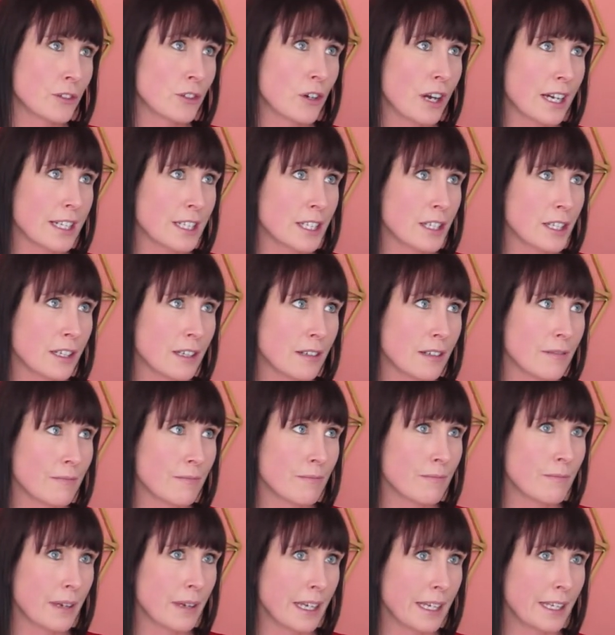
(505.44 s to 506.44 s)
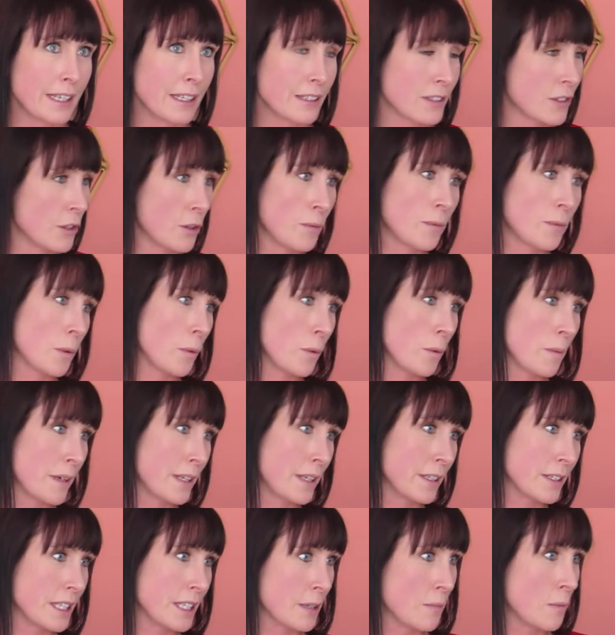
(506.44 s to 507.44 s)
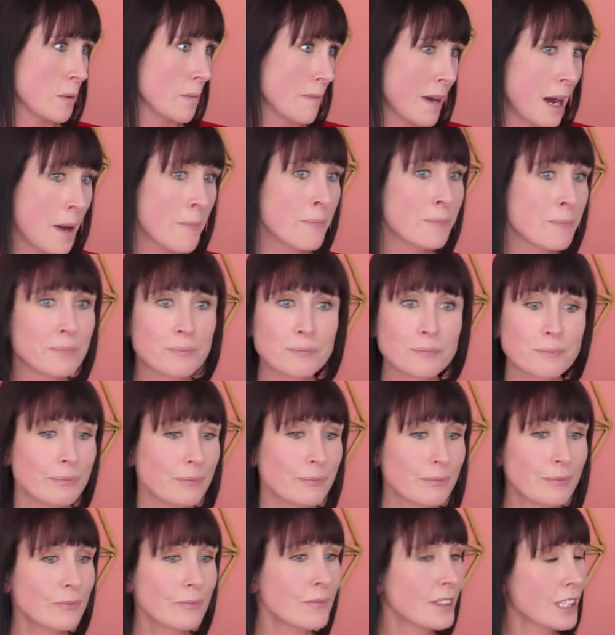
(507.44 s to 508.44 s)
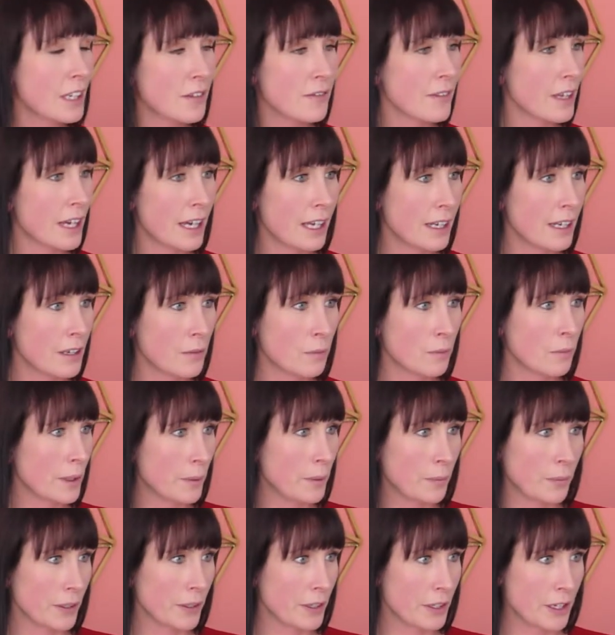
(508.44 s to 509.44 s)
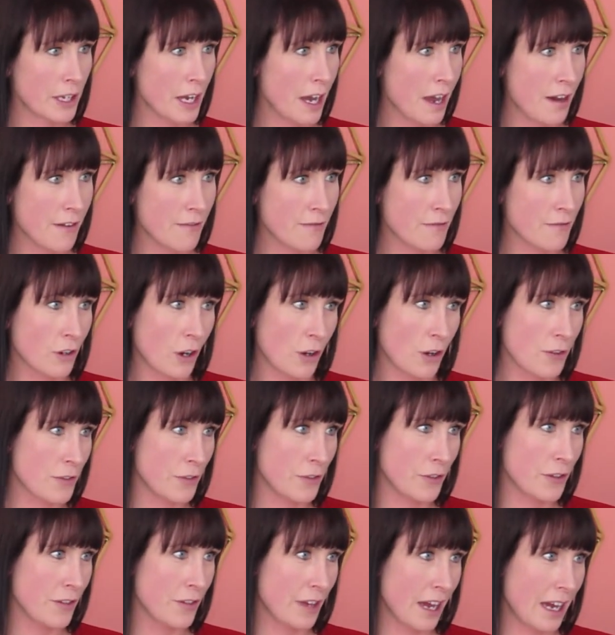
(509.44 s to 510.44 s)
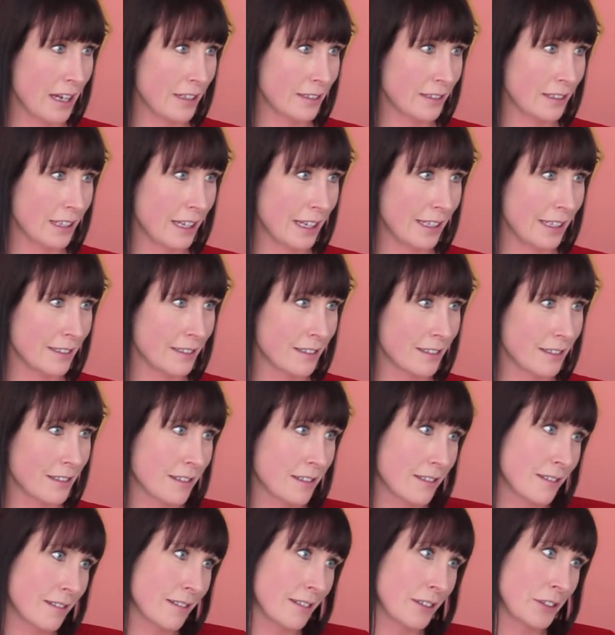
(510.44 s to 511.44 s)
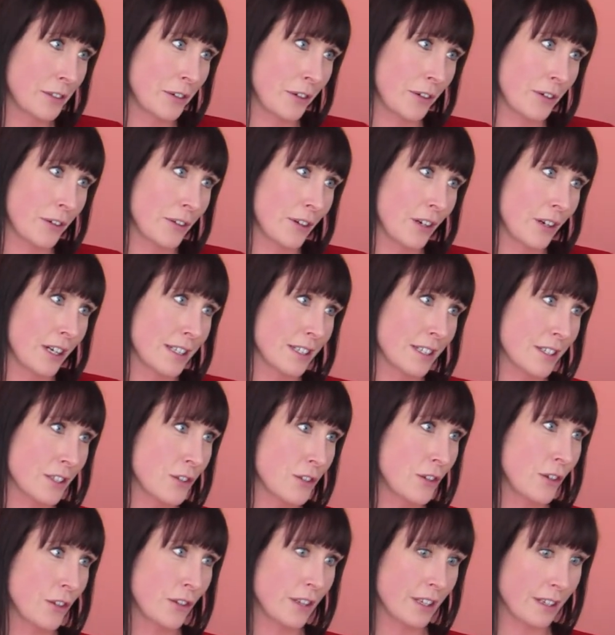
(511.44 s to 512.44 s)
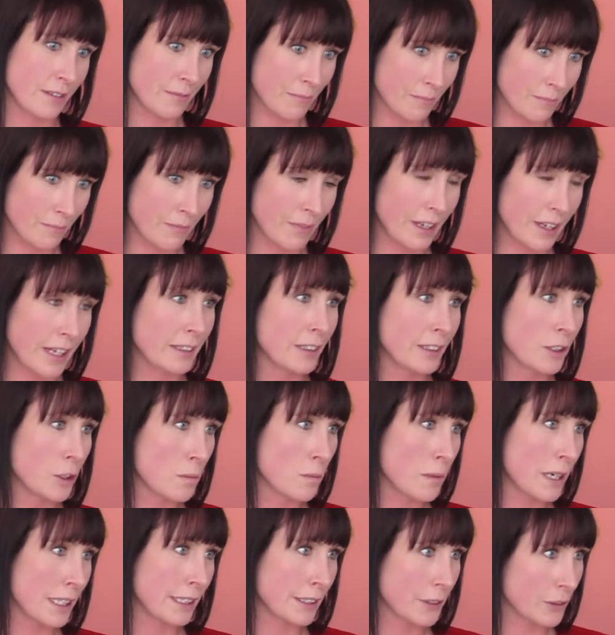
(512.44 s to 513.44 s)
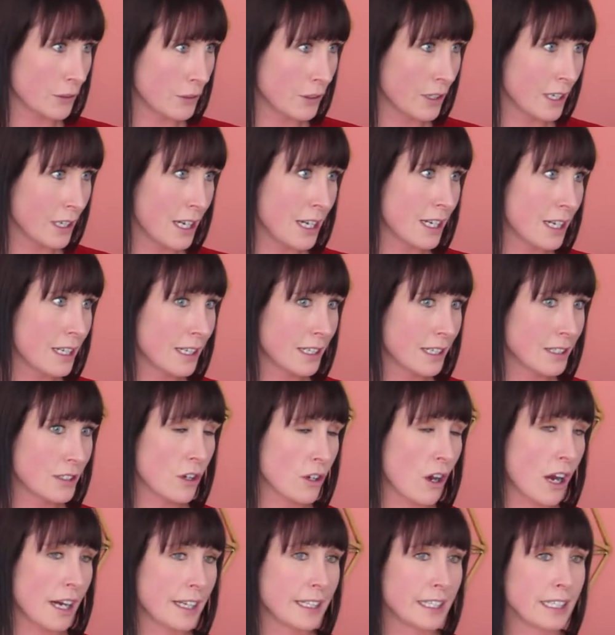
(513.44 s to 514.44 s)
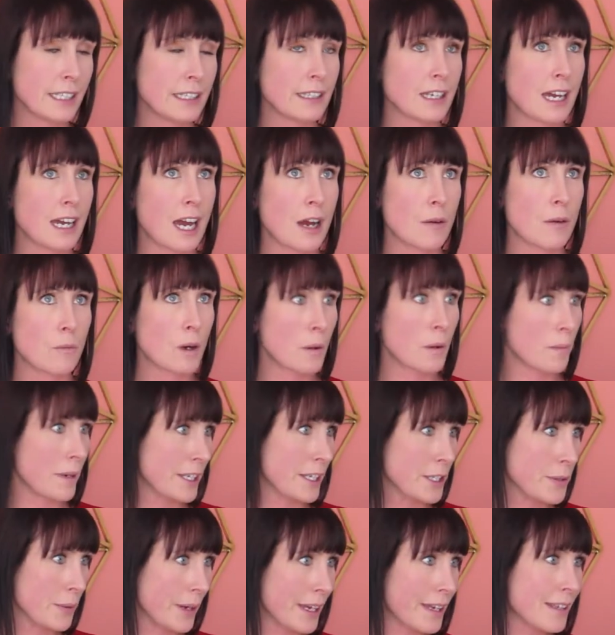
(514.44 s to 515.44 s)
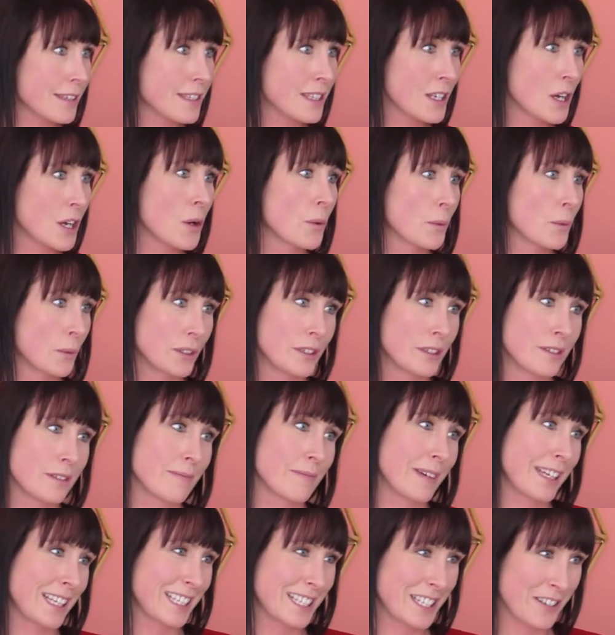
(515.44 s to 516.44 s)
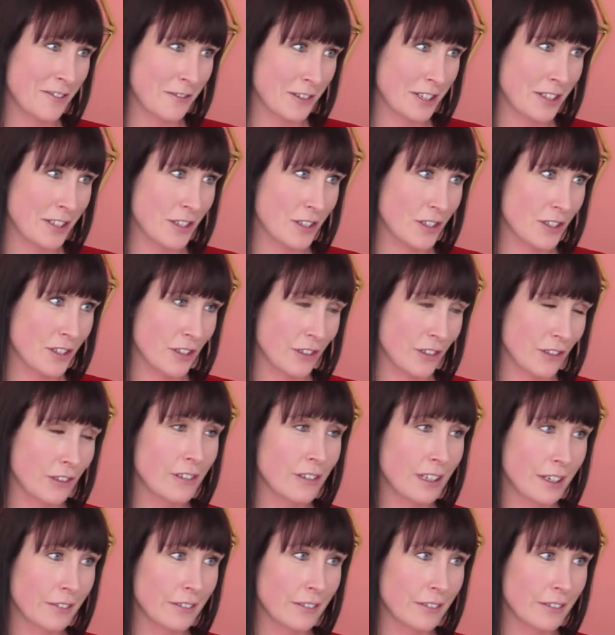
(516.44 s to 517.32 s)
tried to be superwoman, super mum, that we wouldn't have got through that. And I just knew that little by little, tiny wellbeing tweaks would make a difference to